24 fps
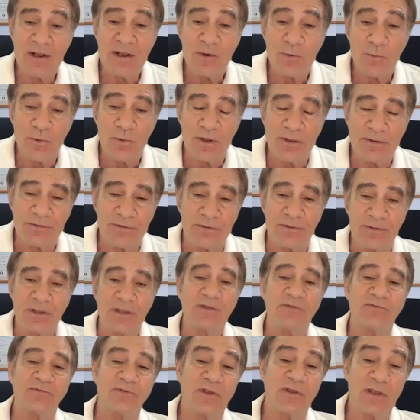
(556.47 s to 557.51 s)
with the
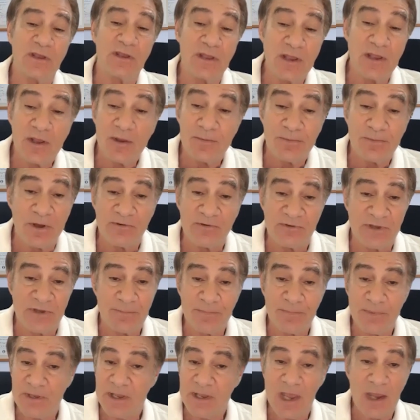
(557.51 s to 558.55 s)
CE plus
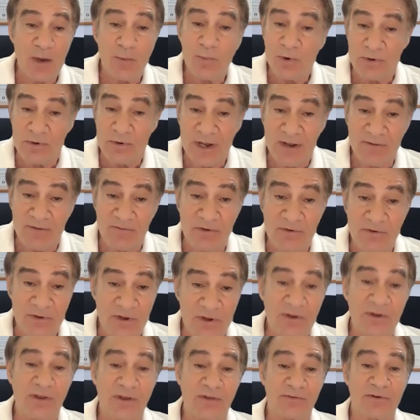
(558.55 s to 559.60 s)
MPA were never
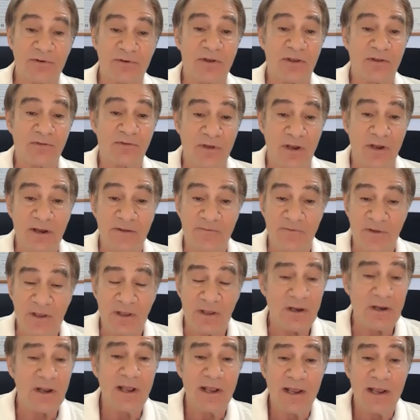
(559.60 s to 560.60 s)
statistically significant.